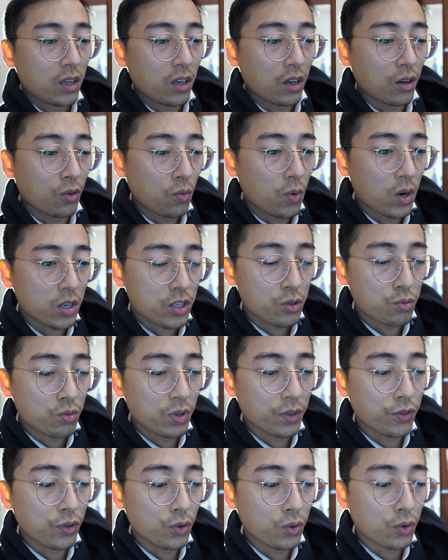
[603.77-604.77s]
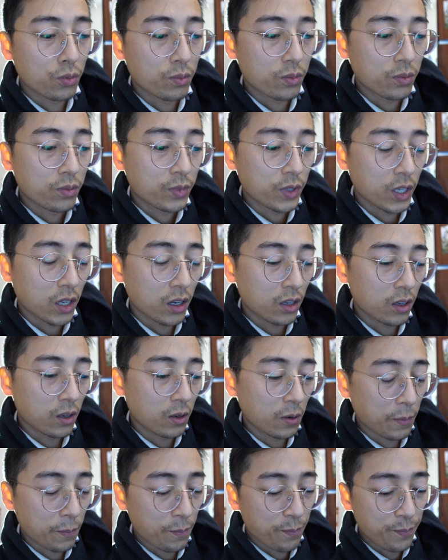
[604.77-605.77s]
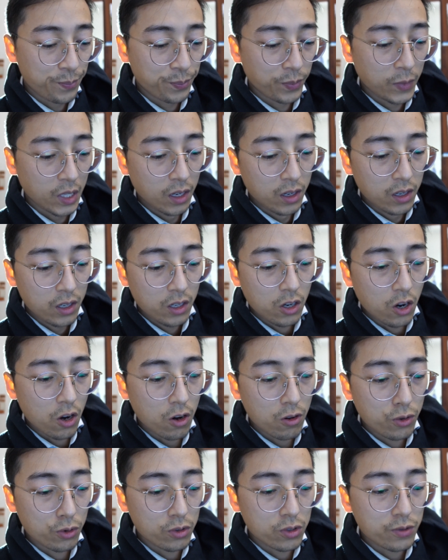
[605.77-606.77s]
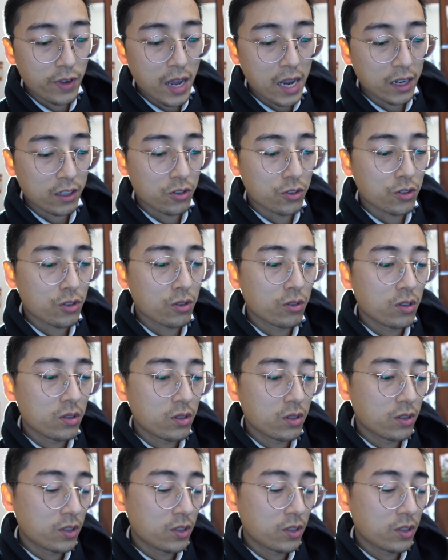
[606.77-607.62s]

watch a review. All those factors. So it